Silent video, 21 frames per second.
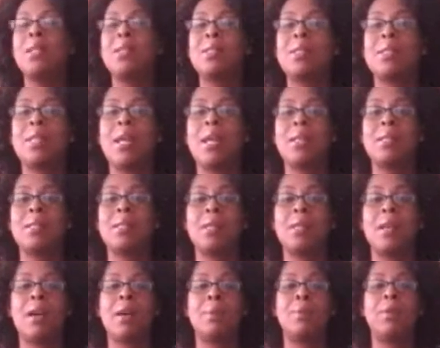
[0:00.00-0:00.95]

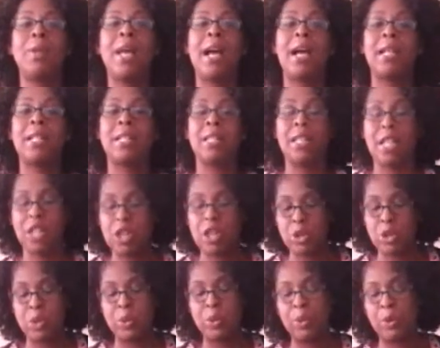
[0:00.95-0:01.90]
since we had an
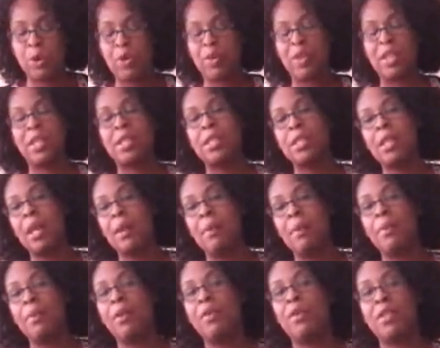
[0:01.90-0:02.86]
issue over
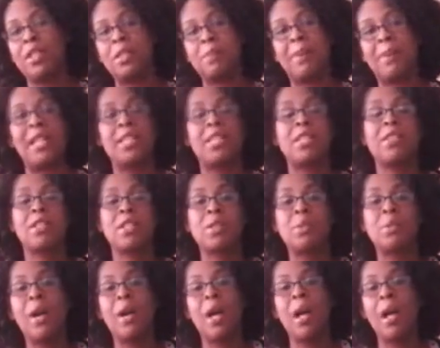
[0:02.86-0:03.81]
this past year
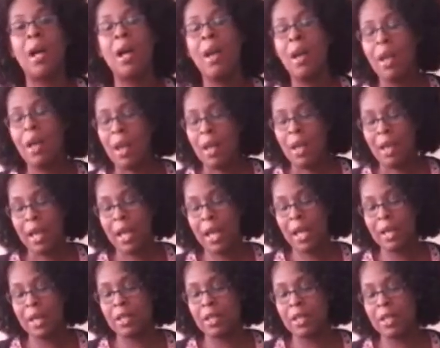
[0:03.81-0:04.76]
as well,
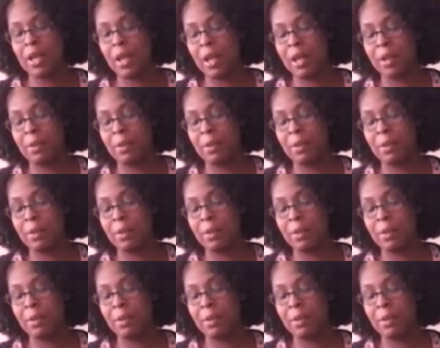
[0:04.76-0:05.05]
and